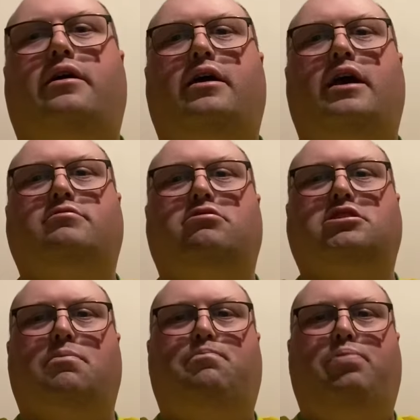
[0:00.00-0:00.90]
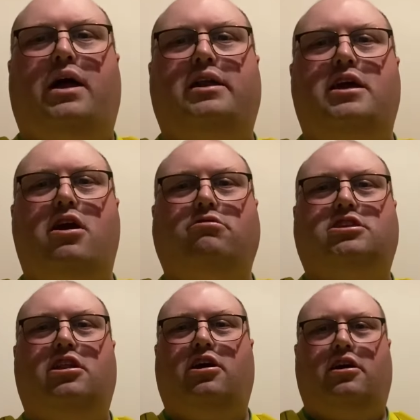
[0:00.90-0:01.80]
Ipswich are bloody
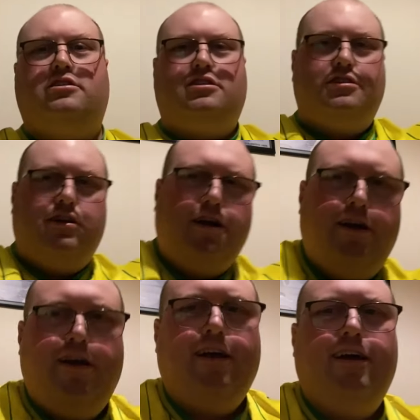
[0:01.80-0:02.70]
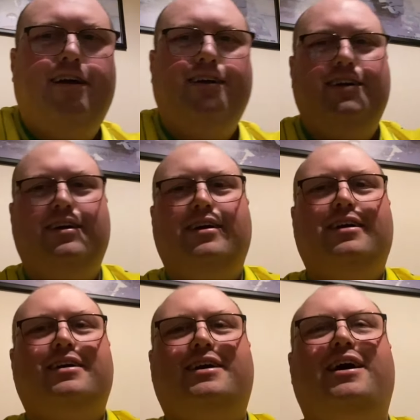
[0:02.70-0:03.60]
useless.
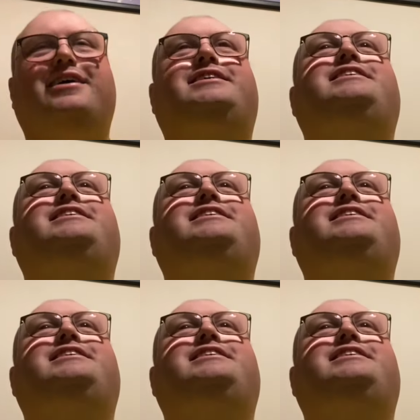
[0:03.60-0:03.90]
God's